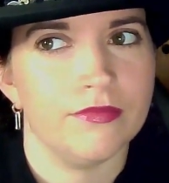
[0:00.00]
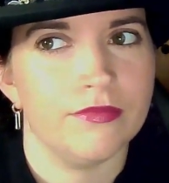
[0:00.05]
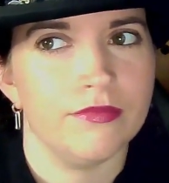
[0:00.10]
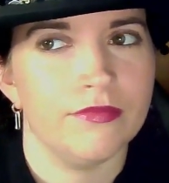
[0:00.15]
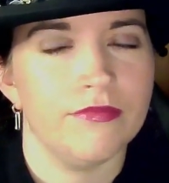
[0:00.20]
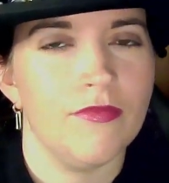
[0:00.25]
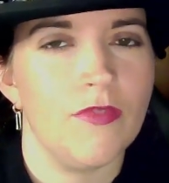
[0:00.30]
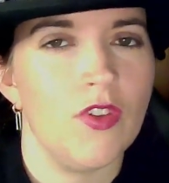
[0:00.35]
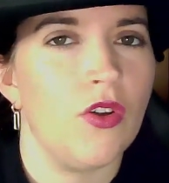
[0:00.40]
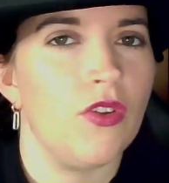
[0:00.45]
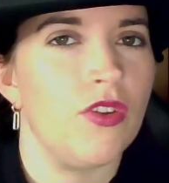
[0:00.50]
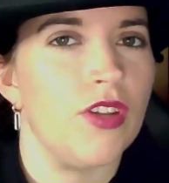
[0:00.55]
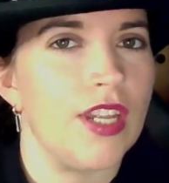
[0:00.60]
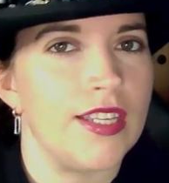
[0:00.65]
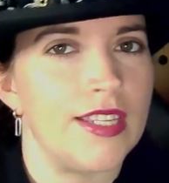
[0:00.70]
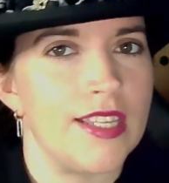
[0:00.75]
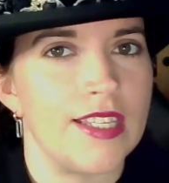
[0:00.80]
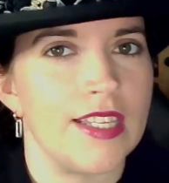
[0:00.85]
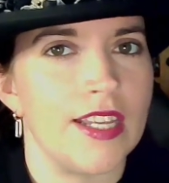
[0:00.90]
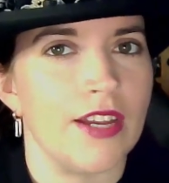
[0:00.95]
not
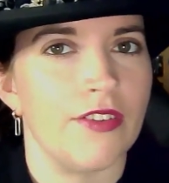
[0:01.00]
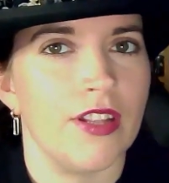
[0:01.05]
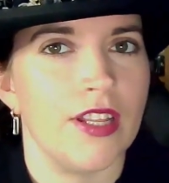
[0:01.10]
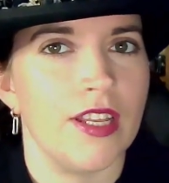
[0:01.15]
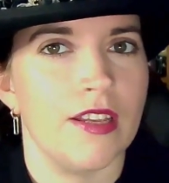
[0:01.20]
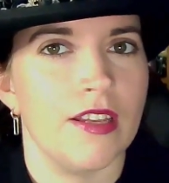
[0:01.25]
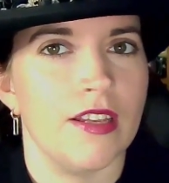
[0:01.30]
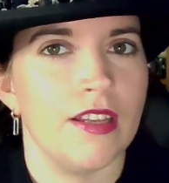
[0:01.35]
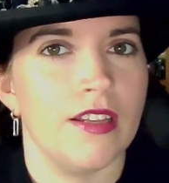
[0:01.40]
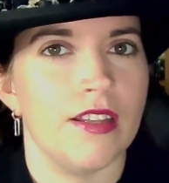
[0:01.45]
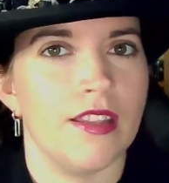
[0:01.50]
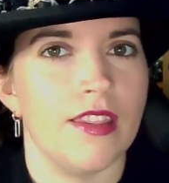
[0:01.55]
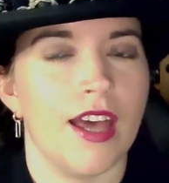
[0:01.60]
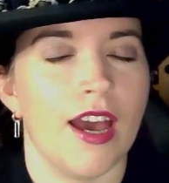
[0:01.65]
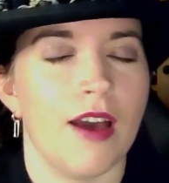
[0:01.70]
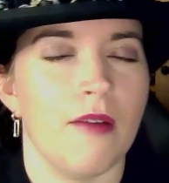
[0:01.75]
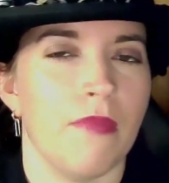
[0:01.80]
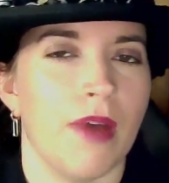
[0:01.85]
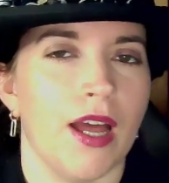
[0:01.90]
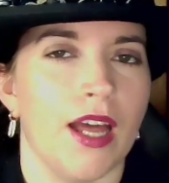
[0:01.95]
necessarily
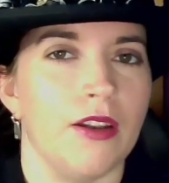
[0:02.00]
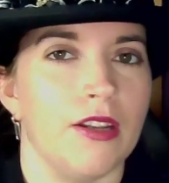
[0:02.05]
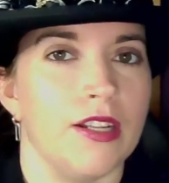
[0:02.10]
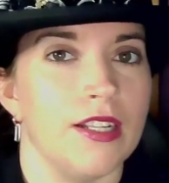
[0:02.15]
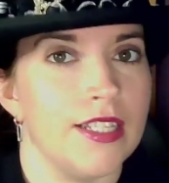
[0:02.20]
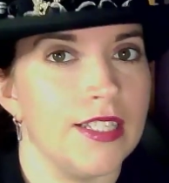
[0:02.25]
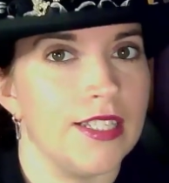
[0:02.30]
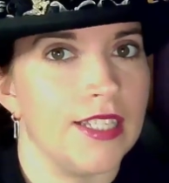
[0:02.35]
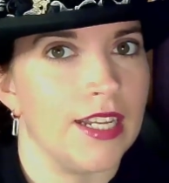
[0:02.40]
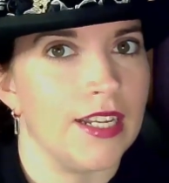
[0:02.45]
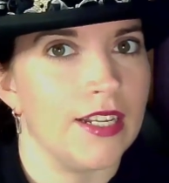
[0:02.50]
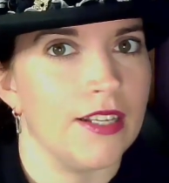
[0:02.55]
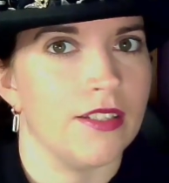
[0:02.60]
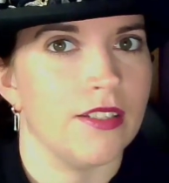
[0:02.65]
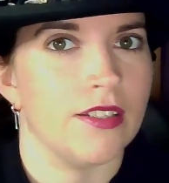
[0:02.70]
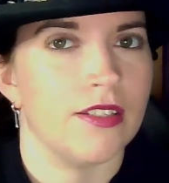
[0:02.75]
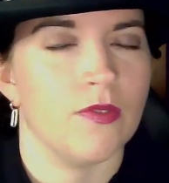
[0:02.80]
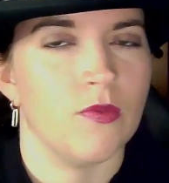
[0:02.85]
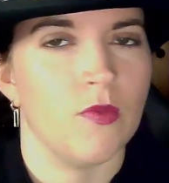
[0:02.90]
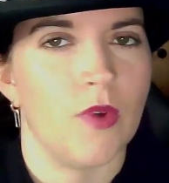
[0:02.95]
that bad, seeing
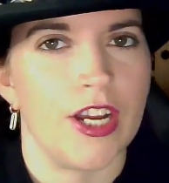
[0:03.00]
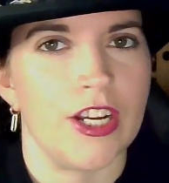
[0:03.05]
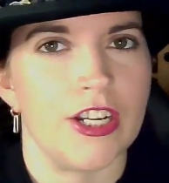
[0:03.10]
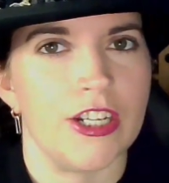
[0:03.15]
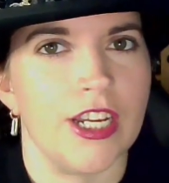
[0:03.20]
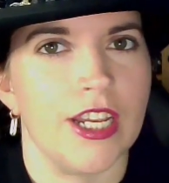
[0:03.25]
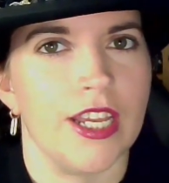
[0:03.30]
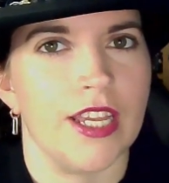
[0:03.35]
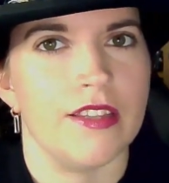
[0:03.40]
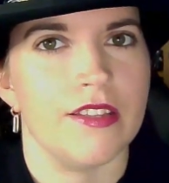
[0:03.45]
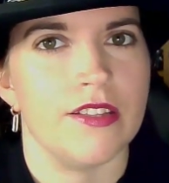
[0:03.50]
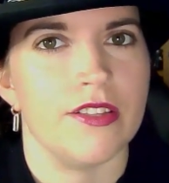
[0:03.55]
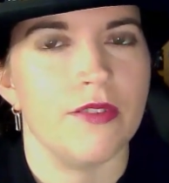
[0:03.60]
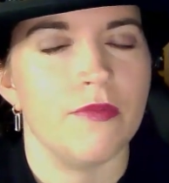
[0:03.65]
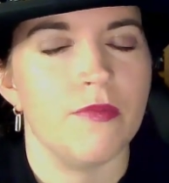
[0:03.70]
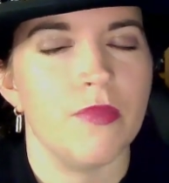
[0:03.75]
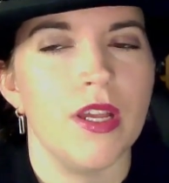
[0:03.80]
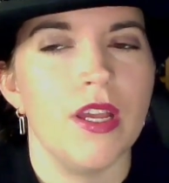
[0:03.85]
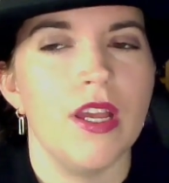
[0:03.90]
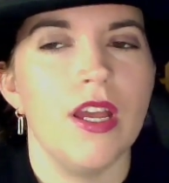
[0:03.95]
as where she ends
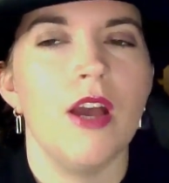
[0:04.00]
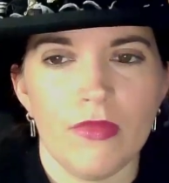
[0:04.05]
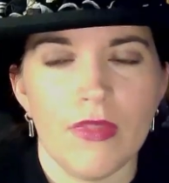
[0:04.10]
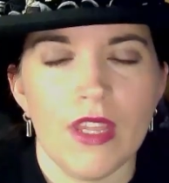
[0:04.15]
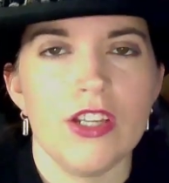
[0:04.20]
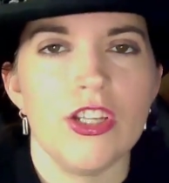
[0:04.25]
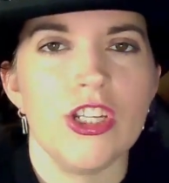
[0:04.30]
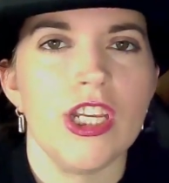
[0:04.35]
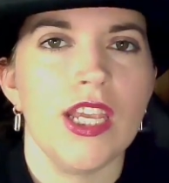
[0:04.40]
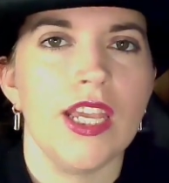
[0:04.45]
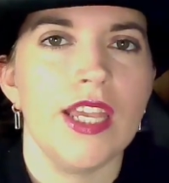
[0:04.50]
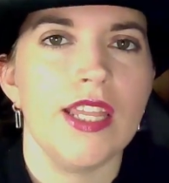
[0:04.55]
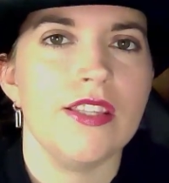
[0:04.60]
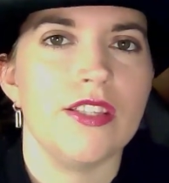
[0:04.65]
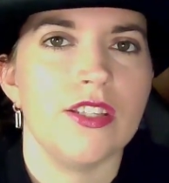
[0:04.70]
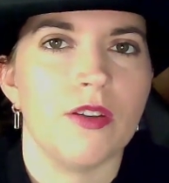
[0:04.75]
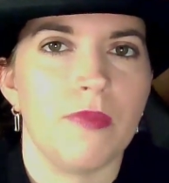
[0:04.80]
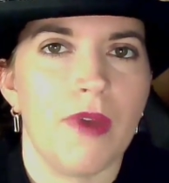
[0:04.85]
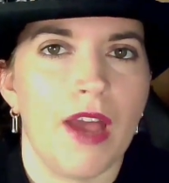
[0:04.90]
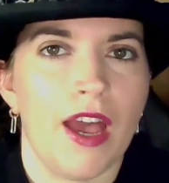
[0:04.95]

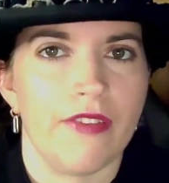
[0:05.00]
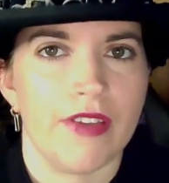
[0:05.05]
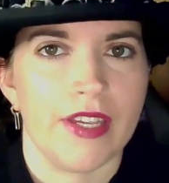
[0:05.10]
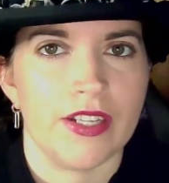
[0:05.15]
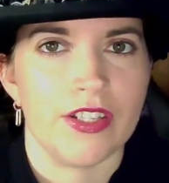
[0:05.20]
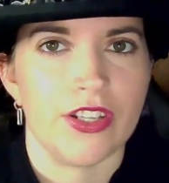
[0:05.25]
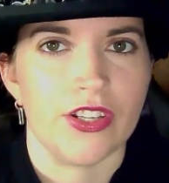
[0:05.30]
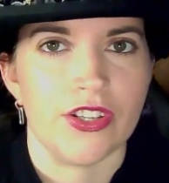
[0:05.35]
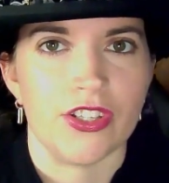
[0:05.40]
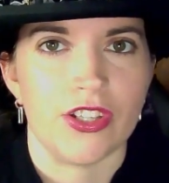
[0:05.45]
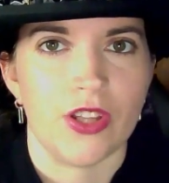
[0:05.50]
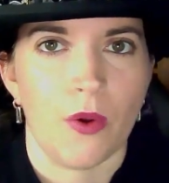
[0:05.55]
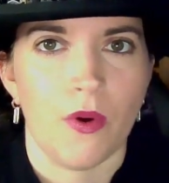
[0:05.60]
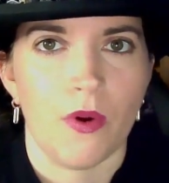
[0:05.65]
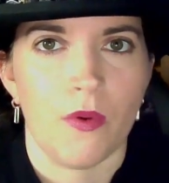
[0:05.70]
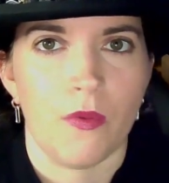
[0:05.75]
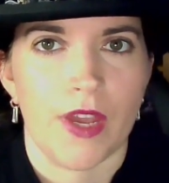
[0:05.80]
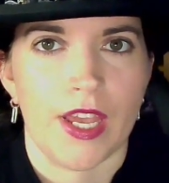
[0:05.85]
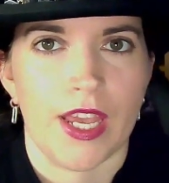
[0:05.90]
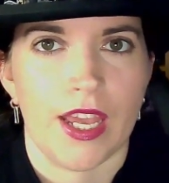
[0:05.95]
up having to stow
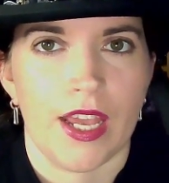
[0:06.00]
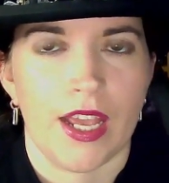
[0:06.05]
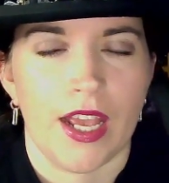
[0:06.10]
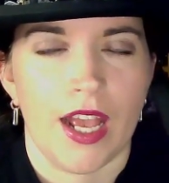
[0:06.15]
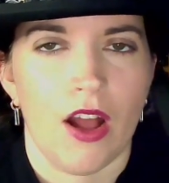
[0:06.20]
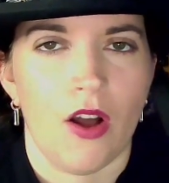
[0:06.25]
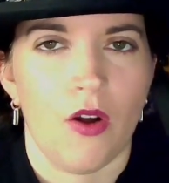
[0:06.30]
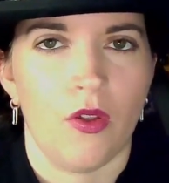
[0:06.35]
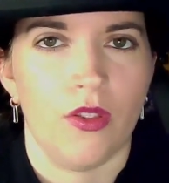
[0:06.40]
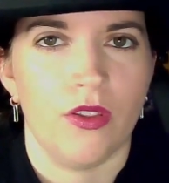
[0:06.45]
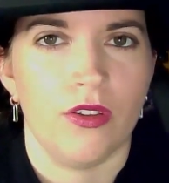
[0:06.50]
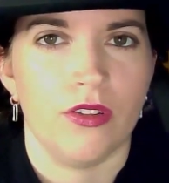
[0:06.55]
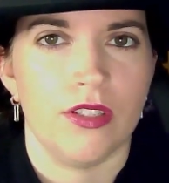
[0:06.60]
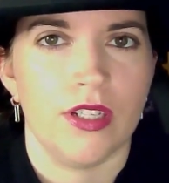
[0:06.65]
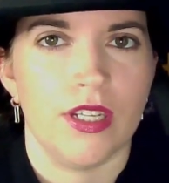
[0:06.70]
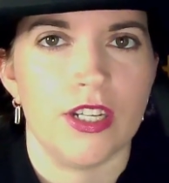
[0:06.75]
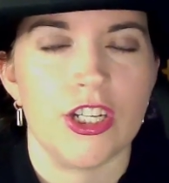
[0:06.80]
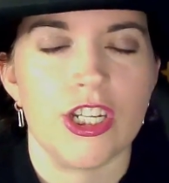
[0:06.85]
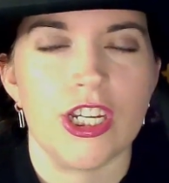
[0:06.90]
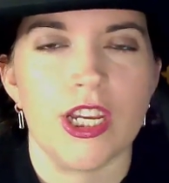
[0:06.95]
away on
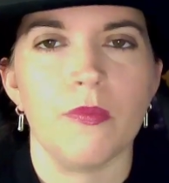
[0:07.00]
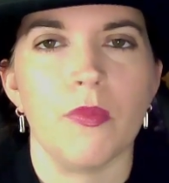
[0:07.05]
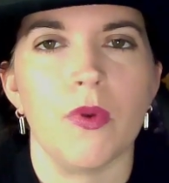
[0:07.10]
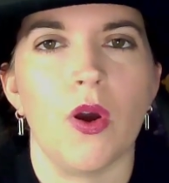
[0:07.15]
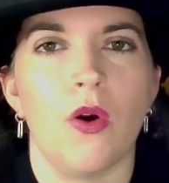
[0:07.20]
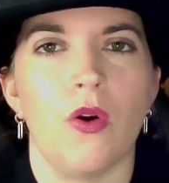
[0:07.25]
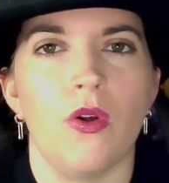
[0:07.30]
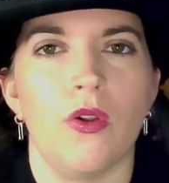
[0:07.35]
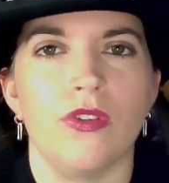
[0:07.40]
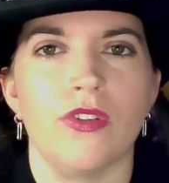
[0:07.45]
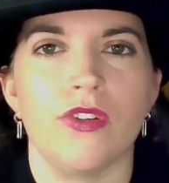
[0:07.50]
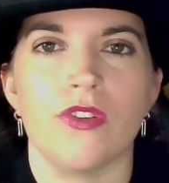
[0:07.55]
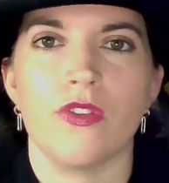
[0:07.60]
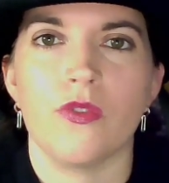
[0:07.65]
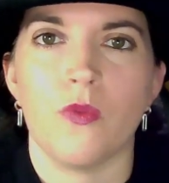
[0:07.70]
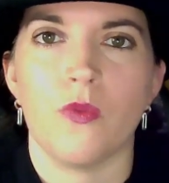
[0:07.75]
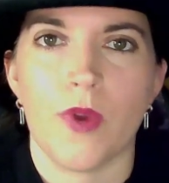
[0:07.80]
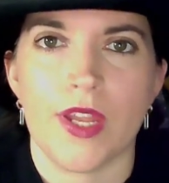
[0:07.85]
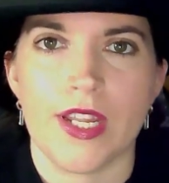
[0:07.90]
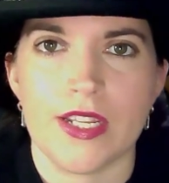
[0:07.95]
a ship called the
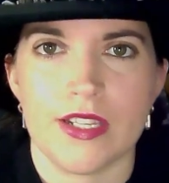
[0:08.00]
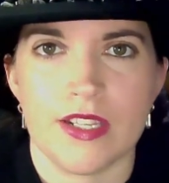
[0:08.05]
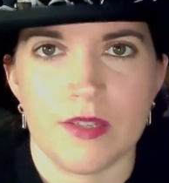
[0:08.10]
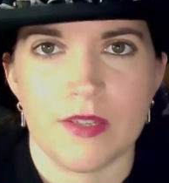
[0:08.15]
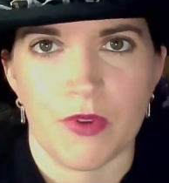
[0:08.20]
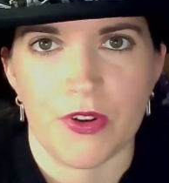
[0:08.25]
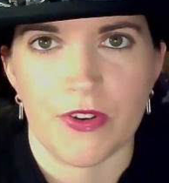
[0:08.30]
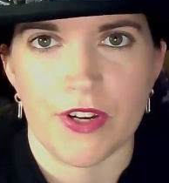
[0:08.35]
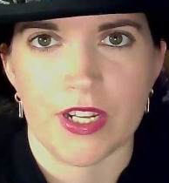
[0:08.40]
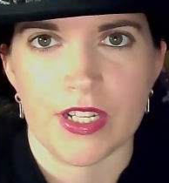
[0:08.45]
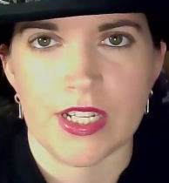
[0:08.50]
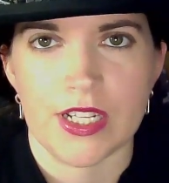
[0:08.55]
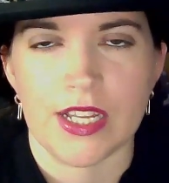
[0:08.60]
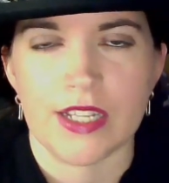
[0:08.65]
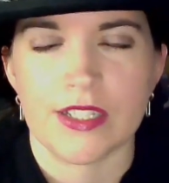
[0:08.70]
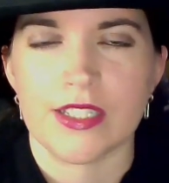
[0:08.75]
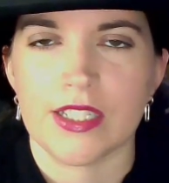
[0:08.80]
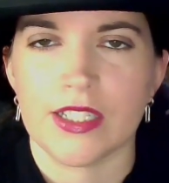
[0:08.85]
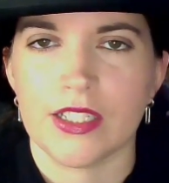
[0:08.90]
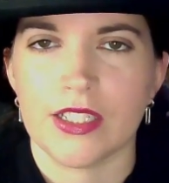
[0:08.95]
Wind Spirit
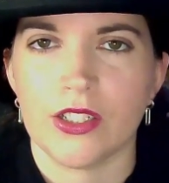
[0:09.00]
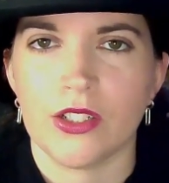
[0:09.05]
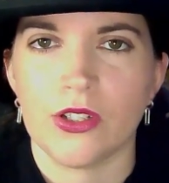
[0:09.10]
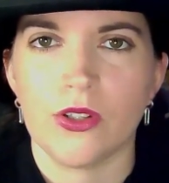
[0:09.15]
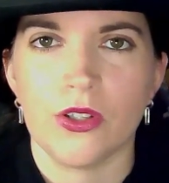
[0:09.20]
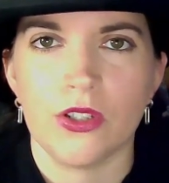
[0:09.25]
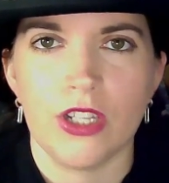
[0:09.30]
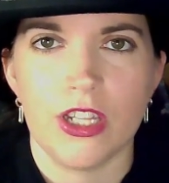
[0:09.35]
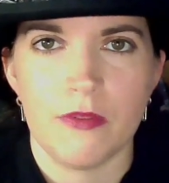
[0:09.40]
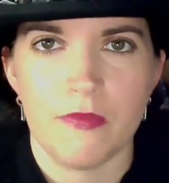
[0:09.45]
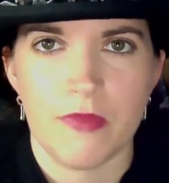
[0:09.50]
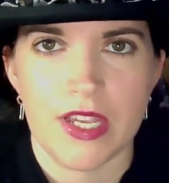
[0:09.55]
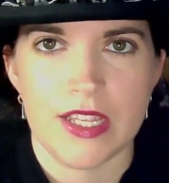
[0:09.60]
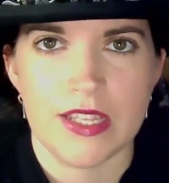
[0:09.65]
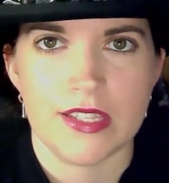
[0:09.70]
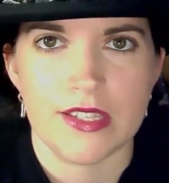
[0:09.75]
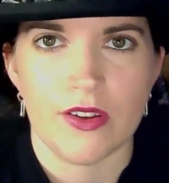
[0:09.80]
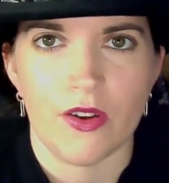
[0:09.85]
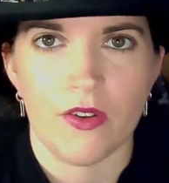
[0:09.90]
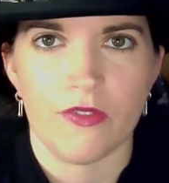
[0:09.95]
as her only
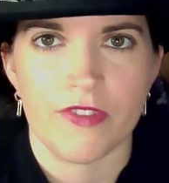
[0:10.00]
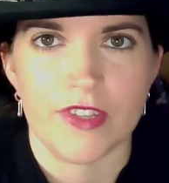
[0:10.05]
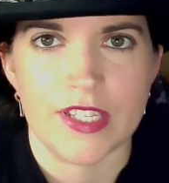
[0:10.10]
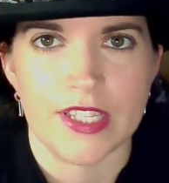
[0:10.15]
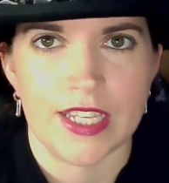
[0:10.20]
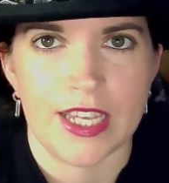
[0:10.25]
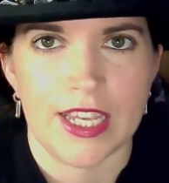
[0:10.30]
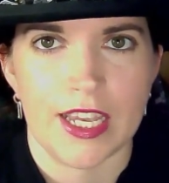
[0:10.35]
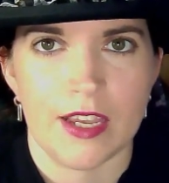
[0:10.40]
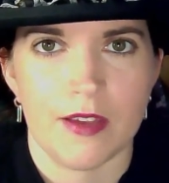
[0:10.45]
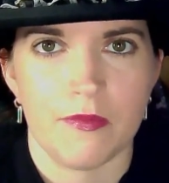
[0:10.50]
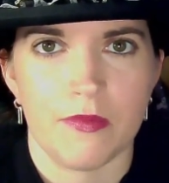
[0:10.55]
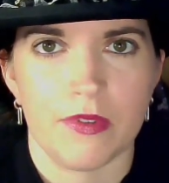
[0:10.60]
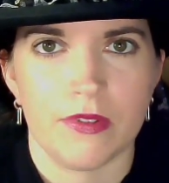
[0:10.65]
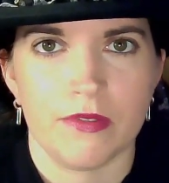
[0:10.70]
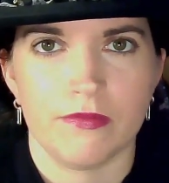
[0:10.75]
means of escape,